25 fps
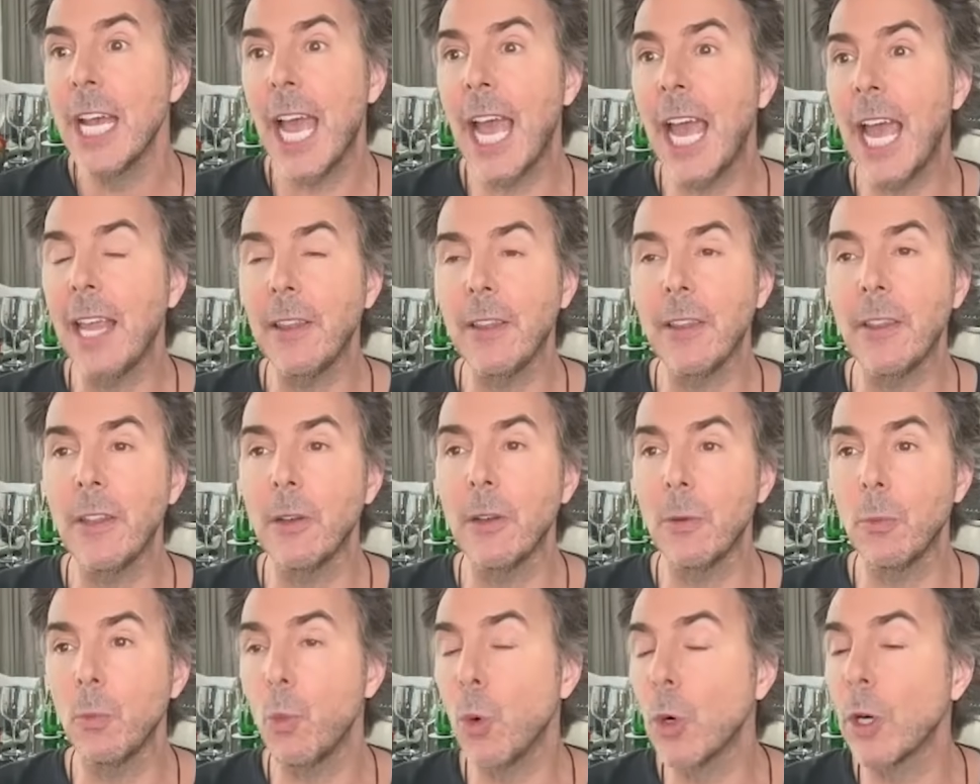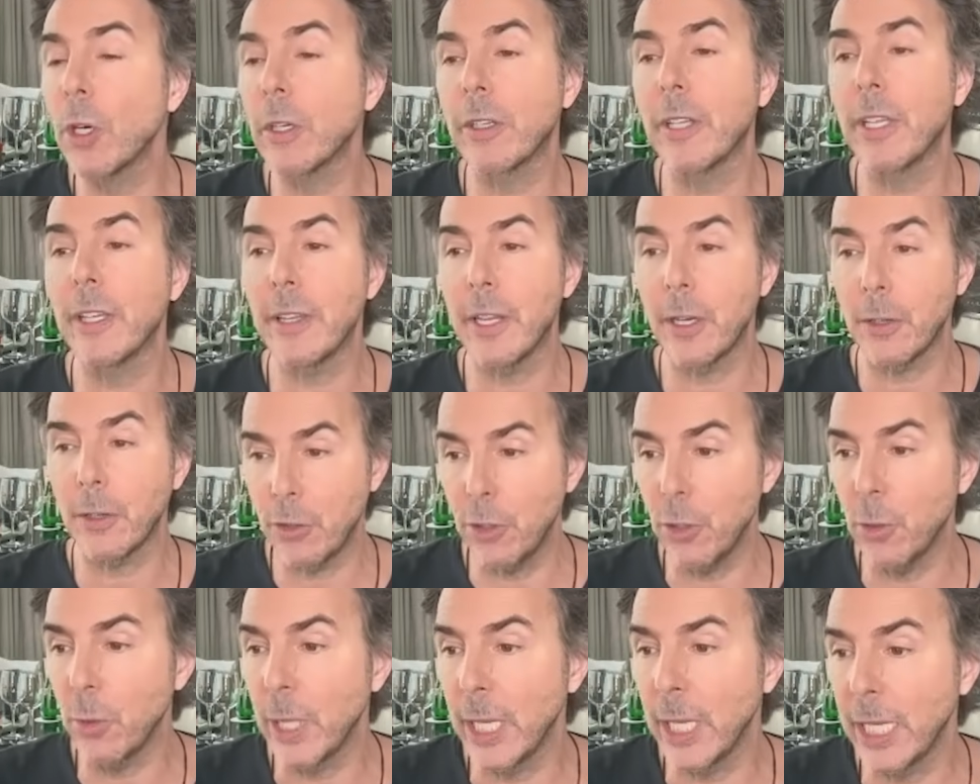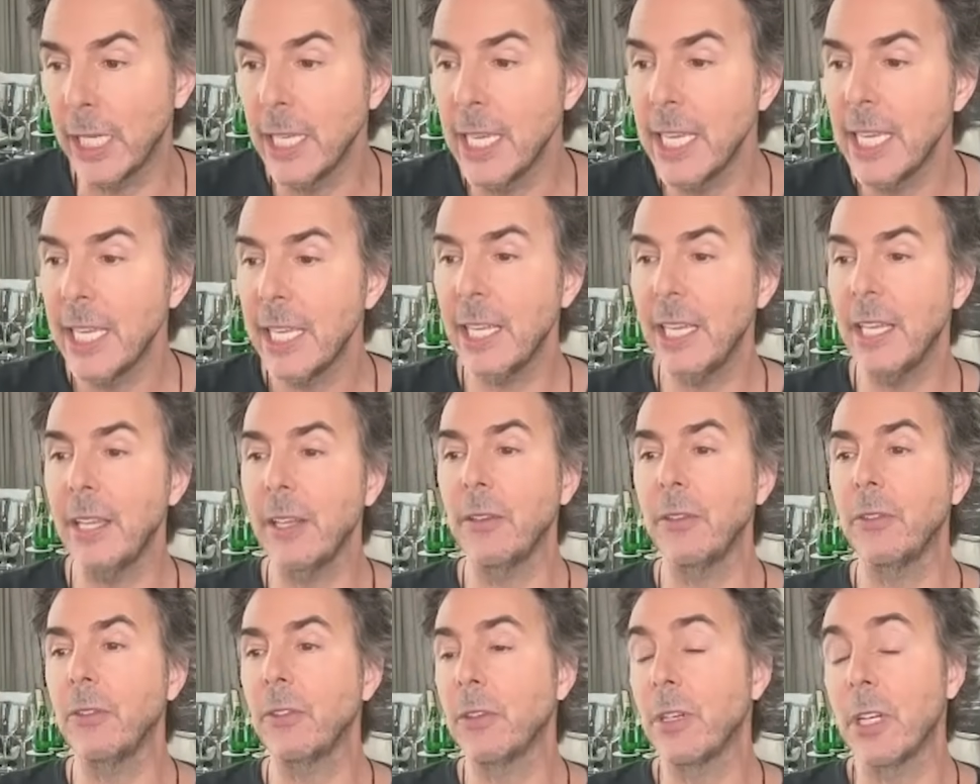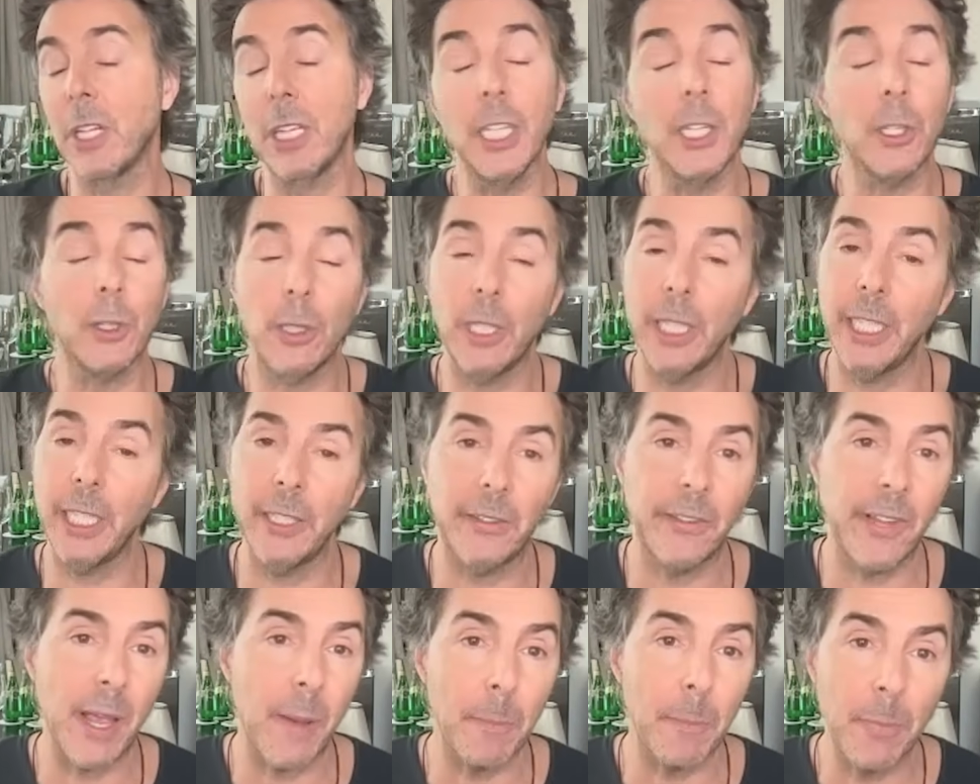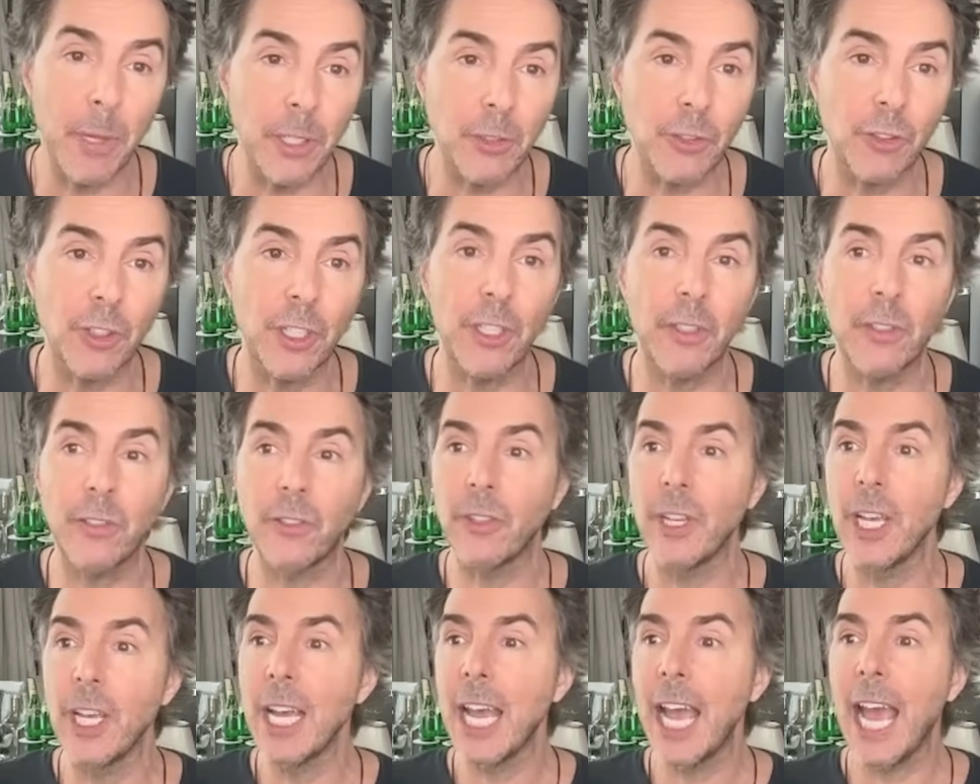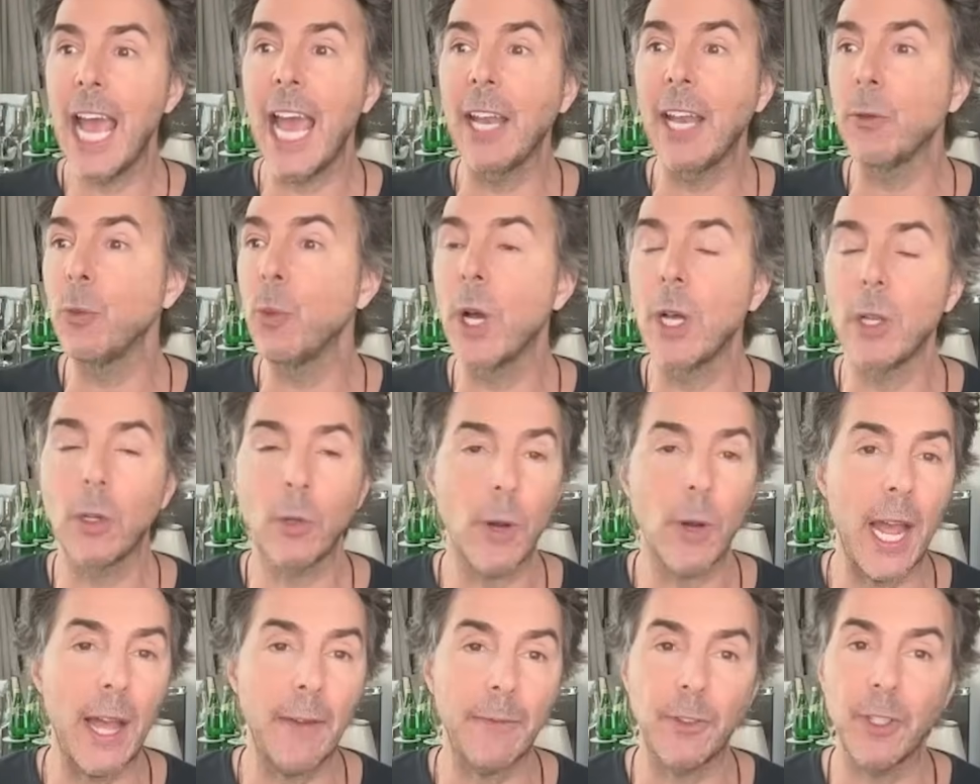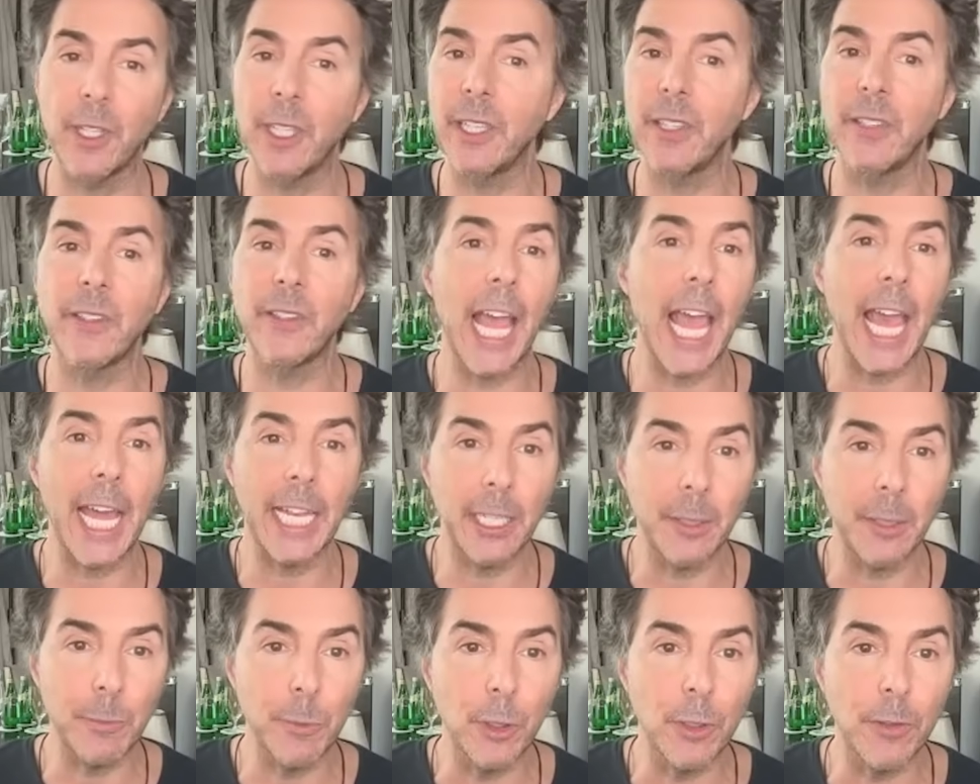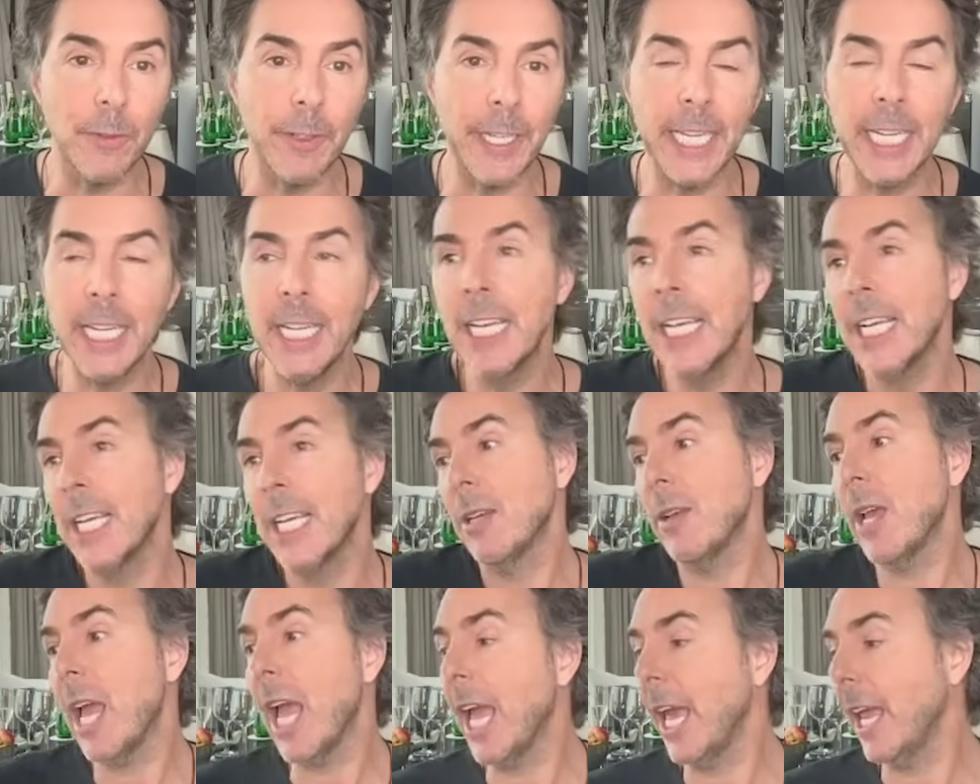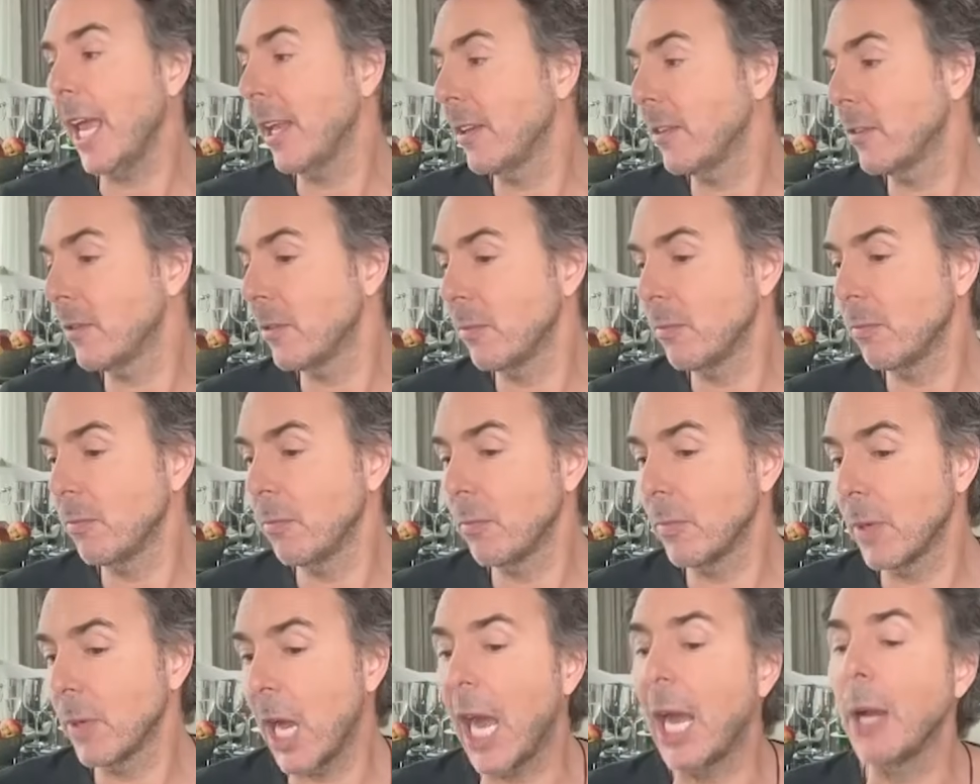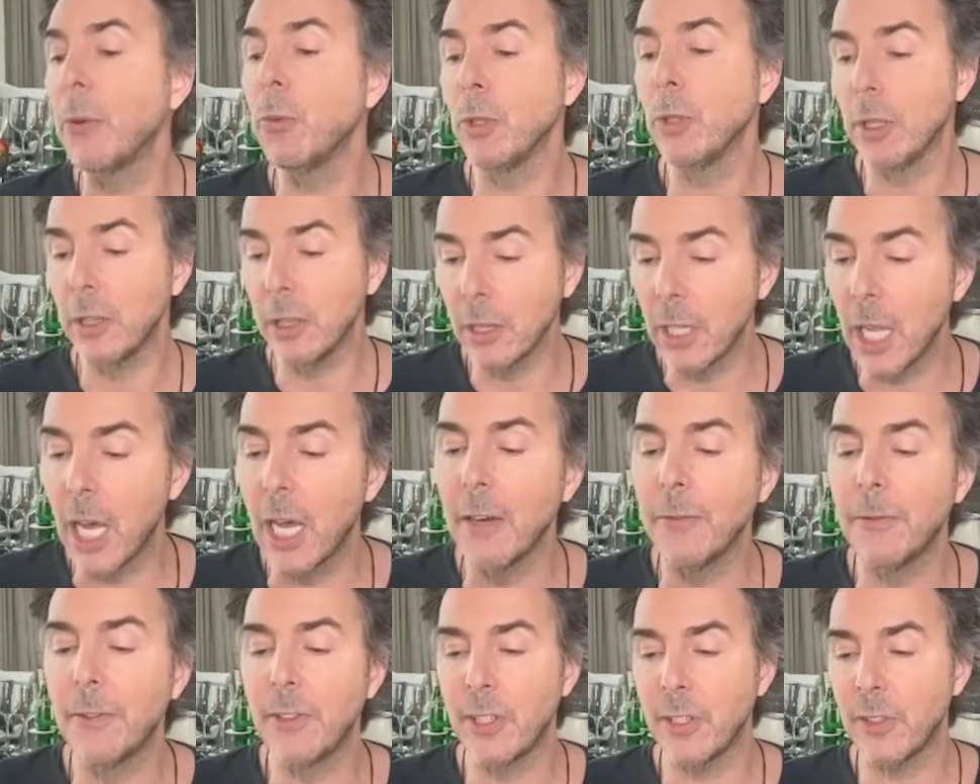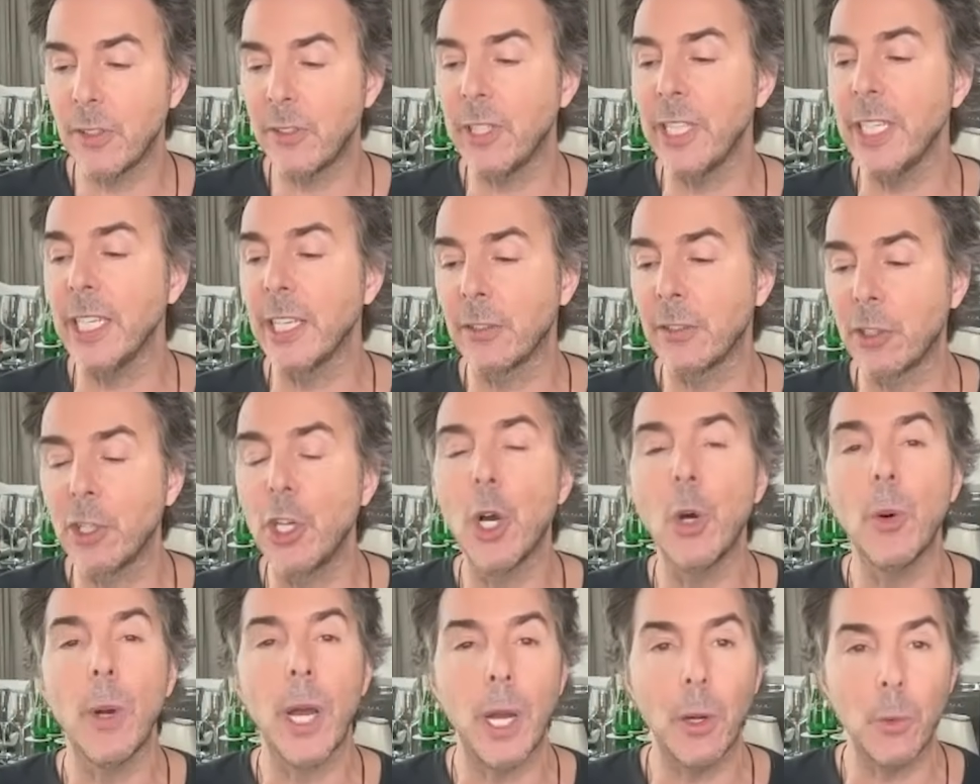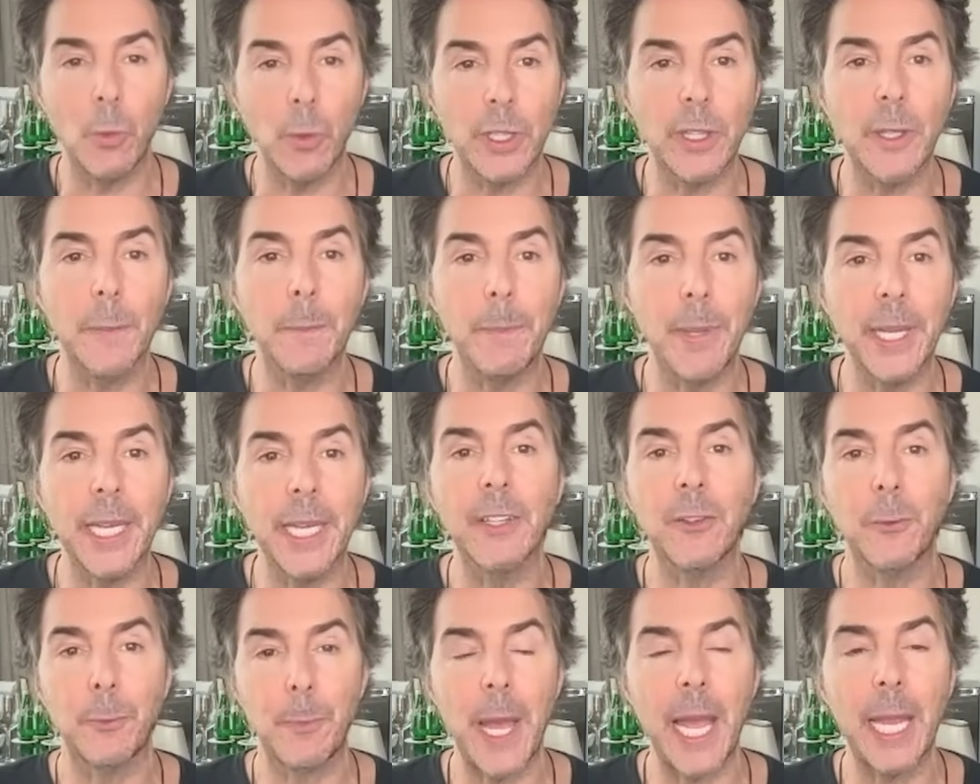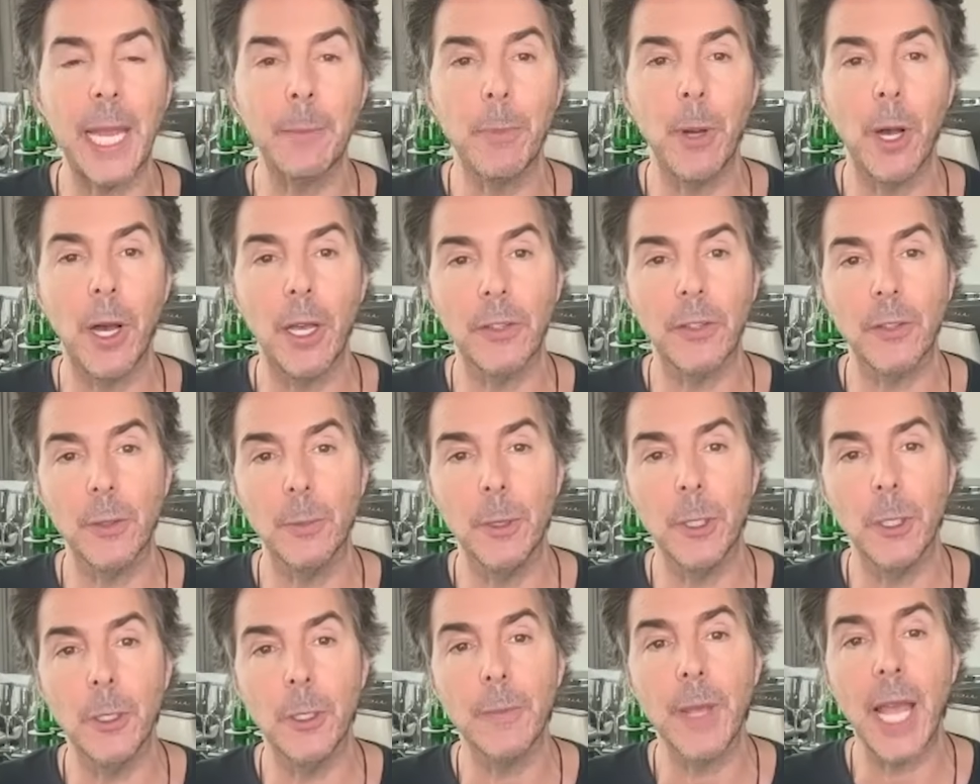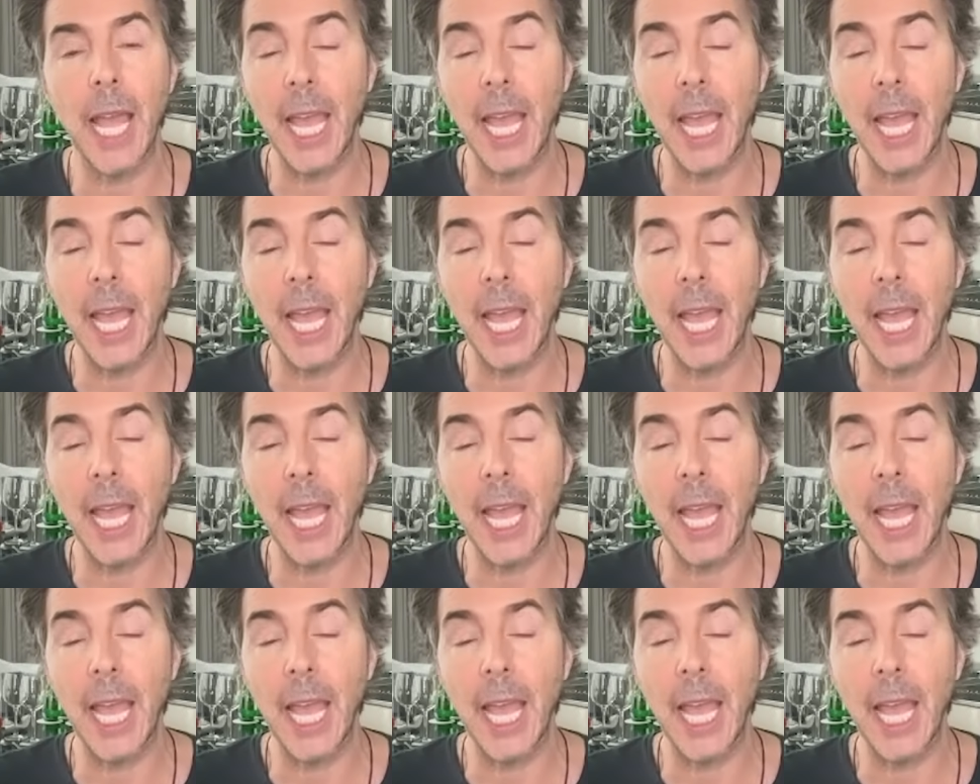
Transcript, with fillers: And the work that they're doing is clearly as ambitious and well crafted as any movie. And I would love to see us go out with the biggest bang possible.